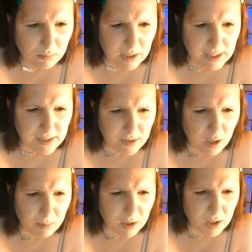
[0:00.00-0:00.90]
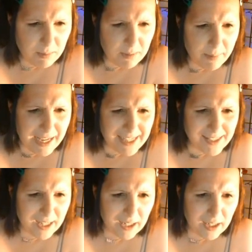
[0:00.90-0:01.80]
is there a top, do you mean base
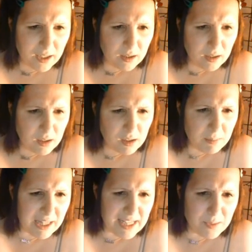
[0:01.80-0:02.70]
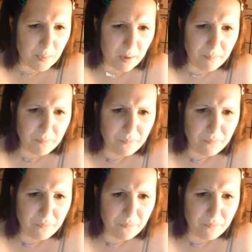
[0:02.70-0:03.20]
color? Do you mean this one?